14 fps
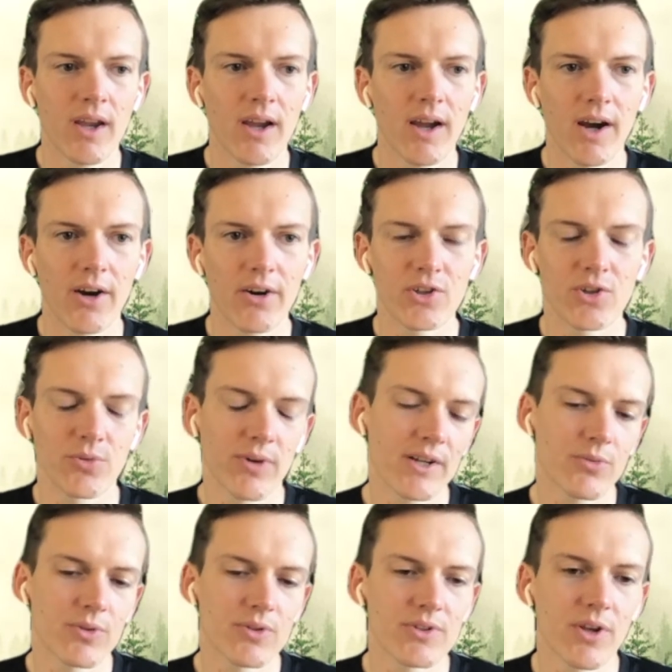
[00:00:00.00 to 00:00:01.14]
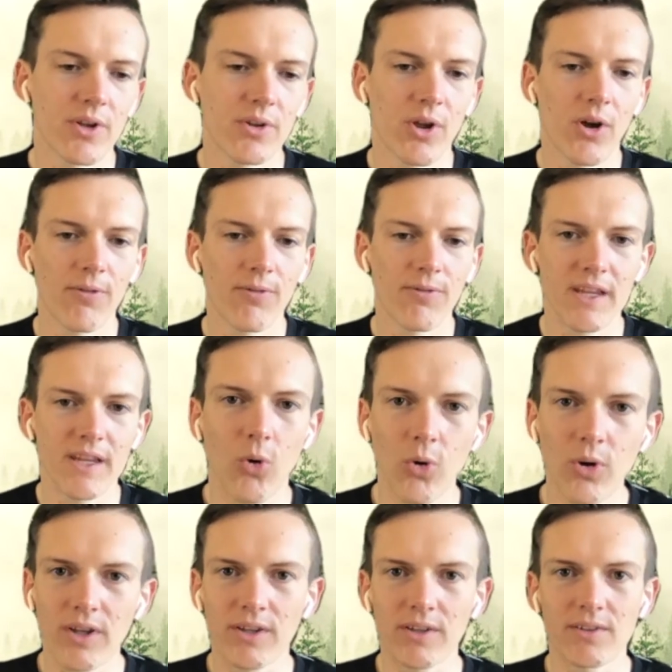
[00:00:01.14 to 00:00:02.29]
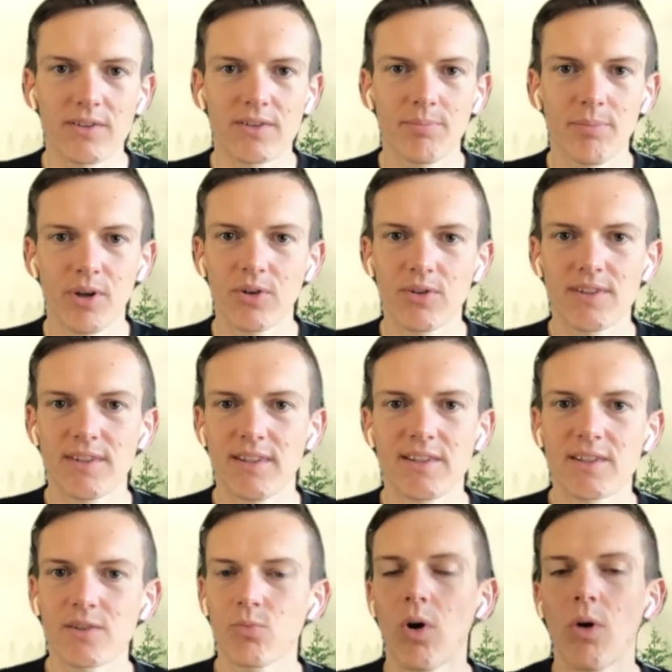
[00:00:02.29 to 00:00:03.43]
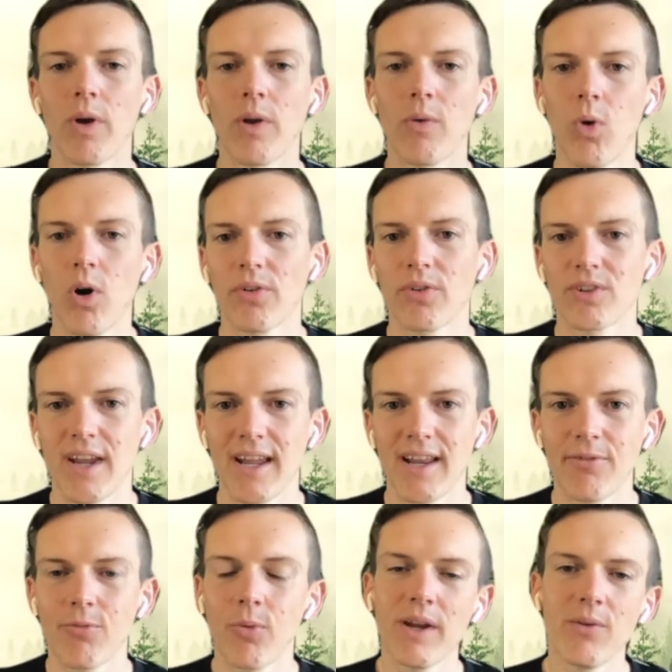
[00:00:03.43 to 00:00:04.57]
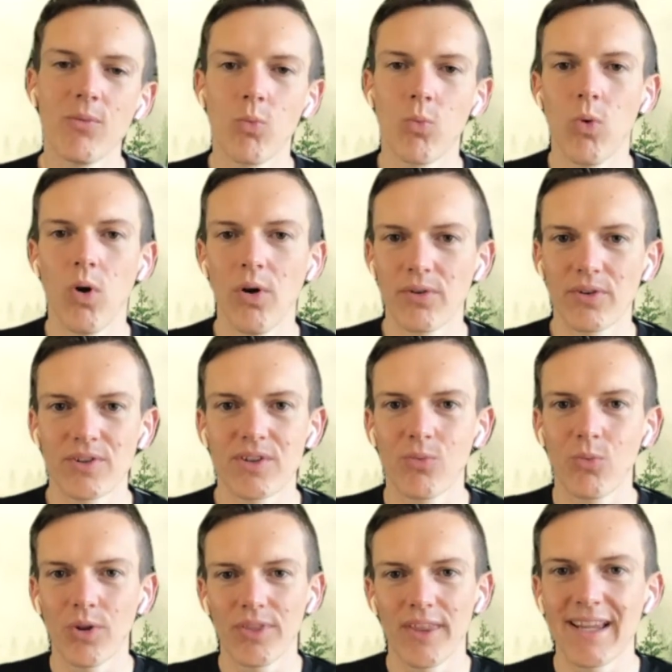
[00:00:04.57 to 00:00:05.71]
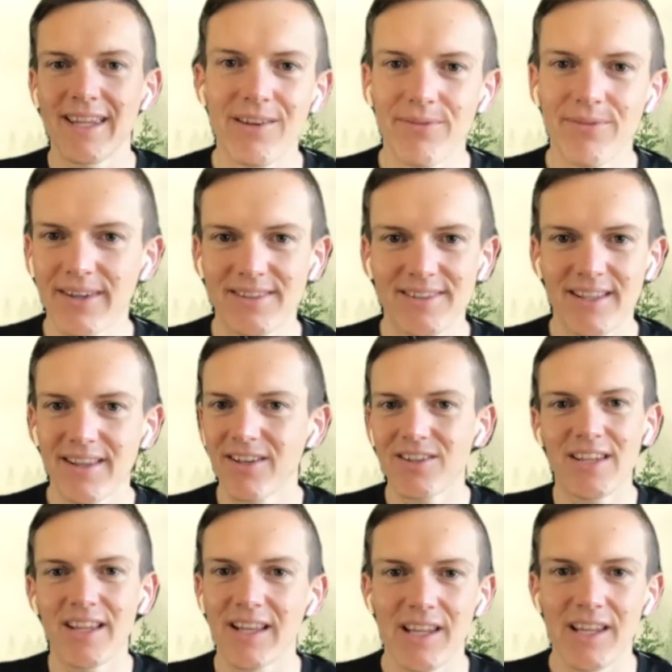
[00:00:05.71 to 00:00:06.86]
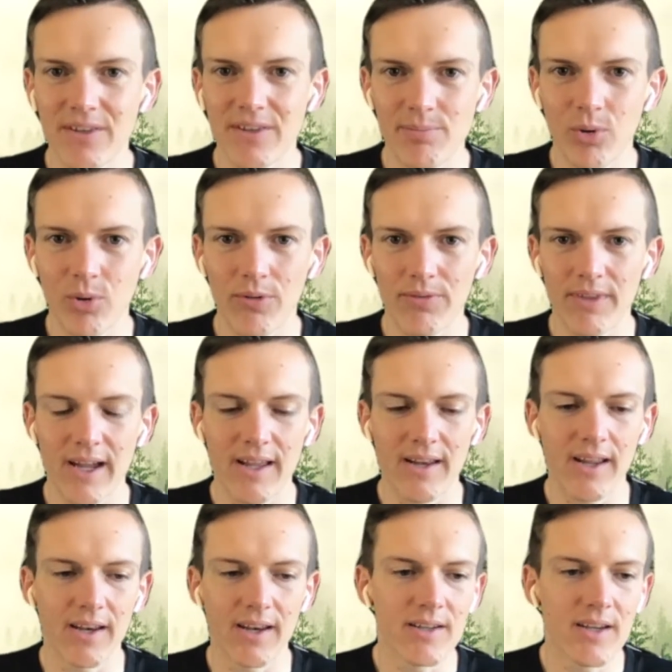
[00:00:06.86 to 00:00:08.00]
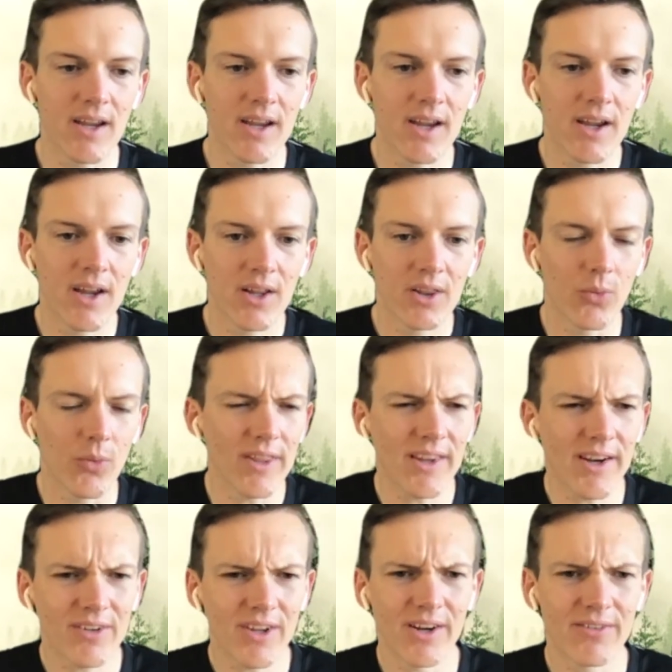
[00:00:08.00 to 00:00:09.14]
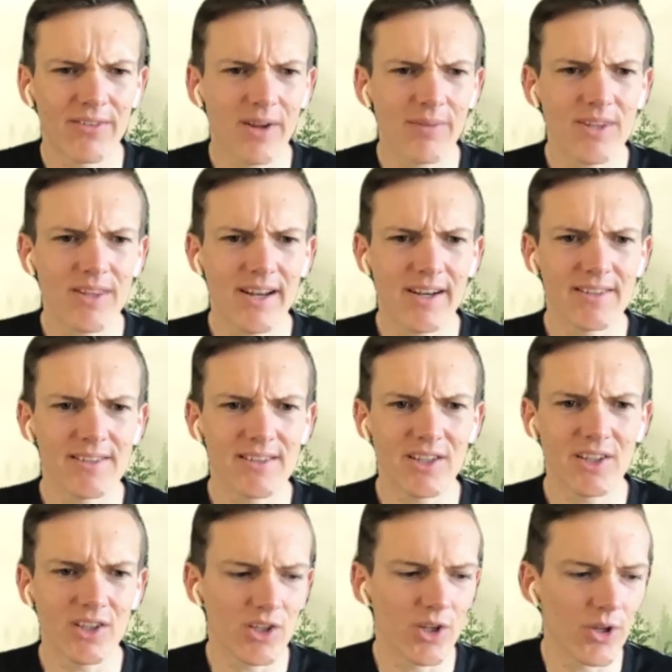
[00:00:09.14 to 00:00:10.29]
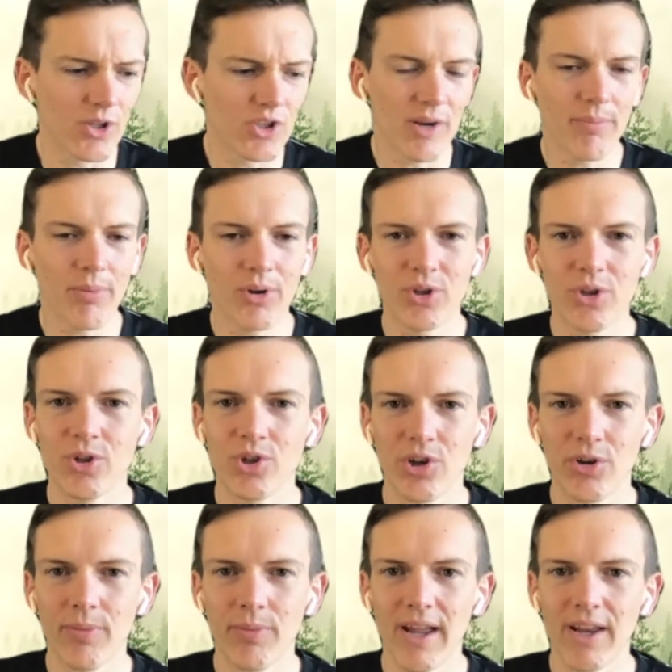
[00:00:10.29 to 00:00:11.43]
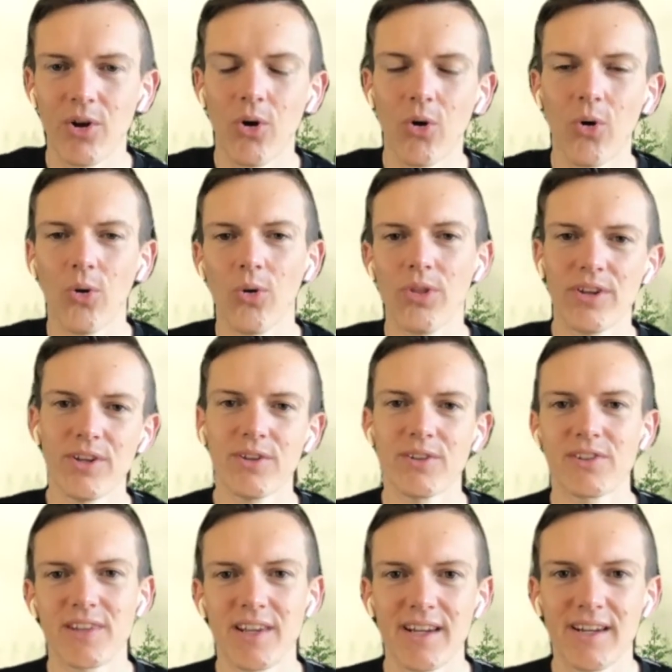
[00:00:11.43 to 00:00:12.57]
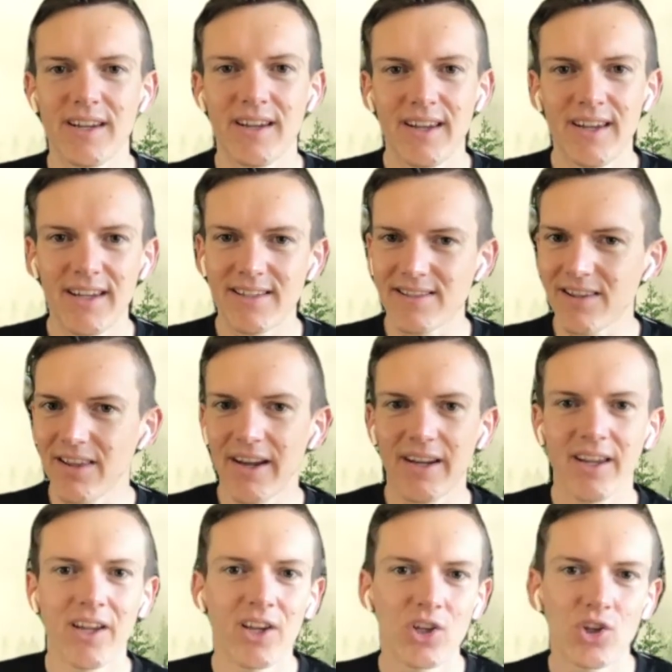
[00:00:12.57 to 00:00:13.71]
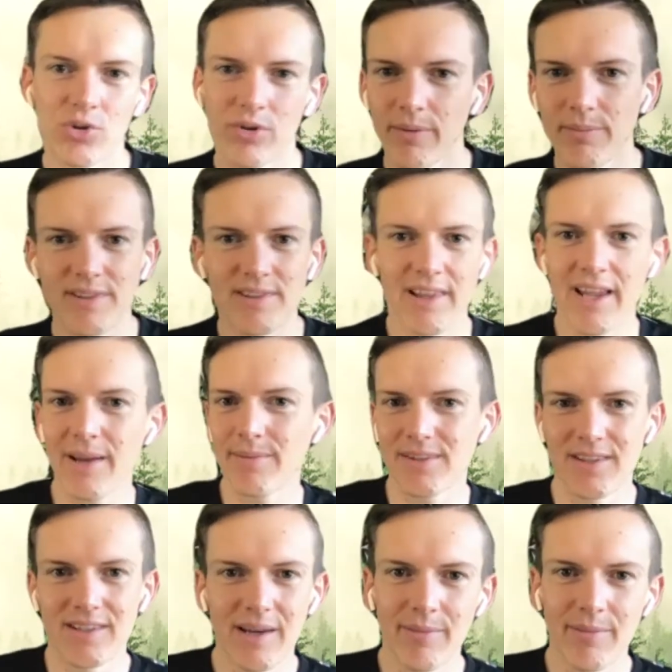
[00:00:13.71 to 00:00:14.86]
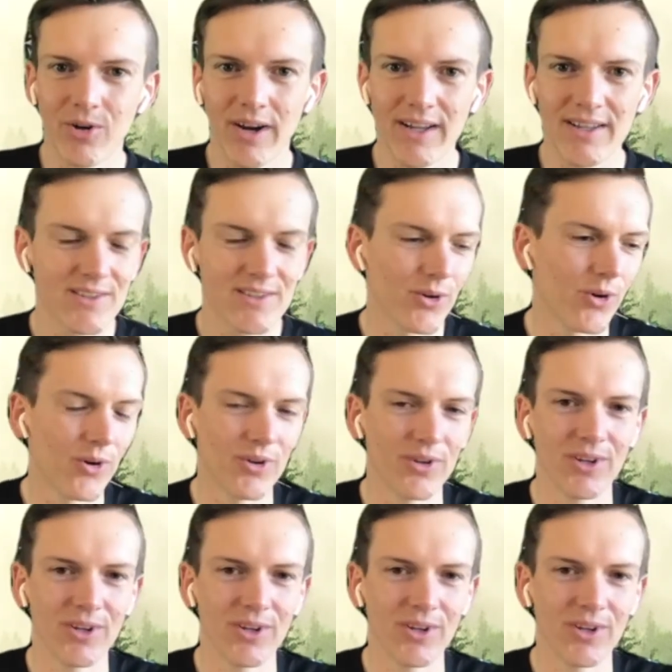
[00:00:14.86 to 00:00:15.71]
are a direct result of the audience, because this is what we want. And if we want what they give us, then they're just going to give us more of that. And the way that I've kind of come to that is, you know, you jump on YouTube and all that you see is like Trump slams the Democrats, or, you